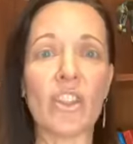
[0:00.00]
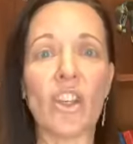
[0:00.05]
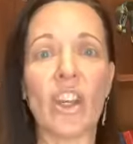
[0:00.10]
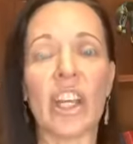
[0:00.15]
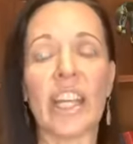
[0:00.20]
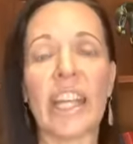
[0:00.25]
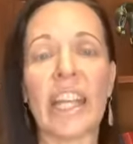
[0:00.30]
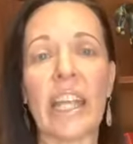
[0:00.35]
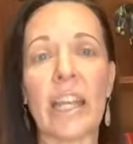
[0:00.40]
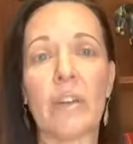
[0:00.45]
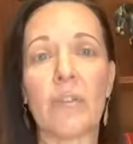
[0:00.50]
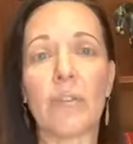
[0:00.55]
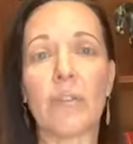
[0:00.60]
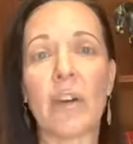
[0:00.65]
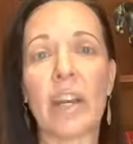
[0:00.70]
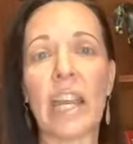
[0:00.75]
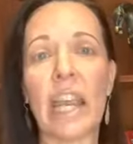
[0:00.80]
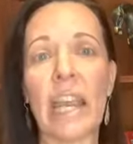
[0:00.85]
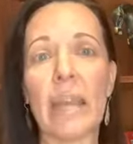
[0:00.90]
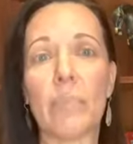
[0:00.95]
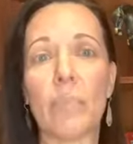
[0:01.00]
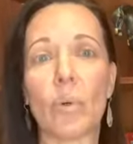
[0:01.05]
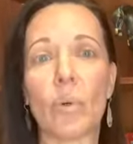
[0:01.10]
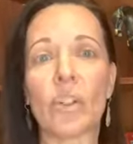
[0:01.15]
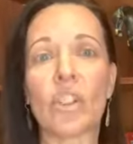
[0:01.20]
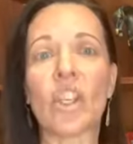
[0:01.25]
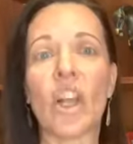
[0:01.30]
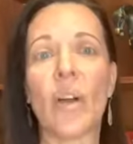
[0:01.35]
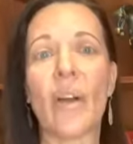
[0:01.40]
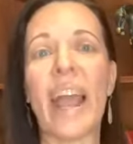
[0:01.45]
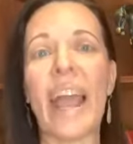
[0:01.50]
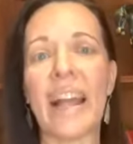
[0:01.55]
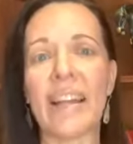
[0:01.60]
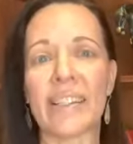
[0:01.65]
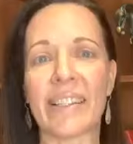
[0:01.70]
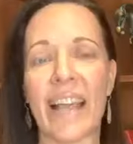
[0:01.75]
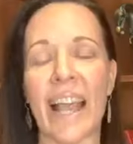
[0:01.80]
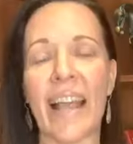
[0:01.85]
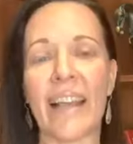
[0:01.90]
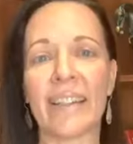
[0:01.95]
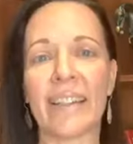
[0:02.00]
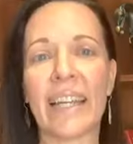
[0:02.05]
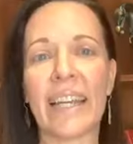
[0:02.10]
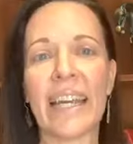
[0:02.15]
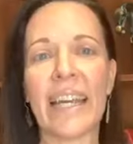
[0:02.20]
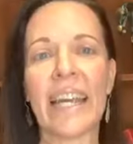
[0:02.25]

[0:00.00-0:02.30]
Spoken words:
you're going to get a free ebook. So how's that?